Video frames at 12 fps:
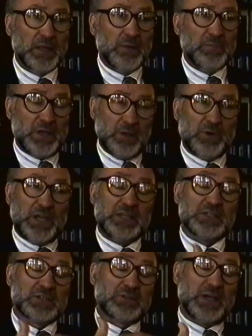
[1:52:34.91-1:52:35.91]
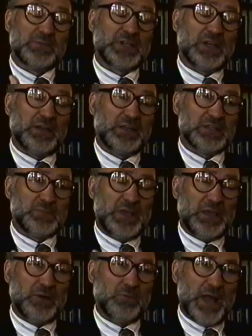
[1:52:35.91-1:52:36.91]
But anyway, he describes Kennedy as
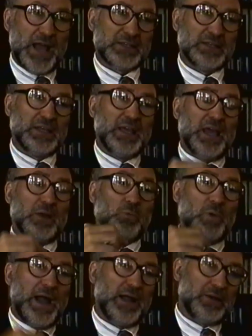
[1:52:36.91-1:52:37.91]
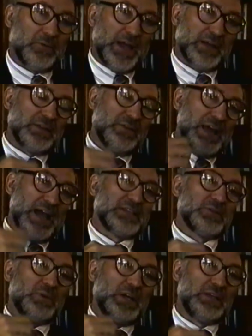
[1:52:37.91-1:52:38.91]
being erect, and while erect,
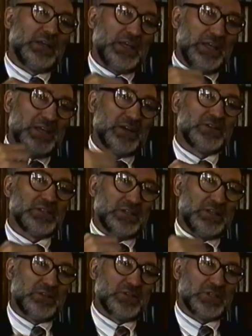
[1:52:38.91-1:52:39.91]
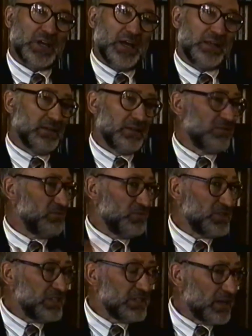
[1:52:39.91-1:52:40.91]
that's when he hears another shot.
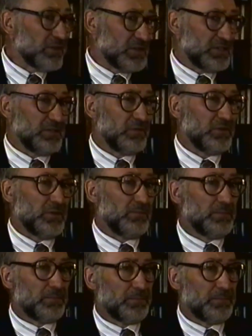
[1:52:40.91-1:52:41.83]
We see none of this in the film.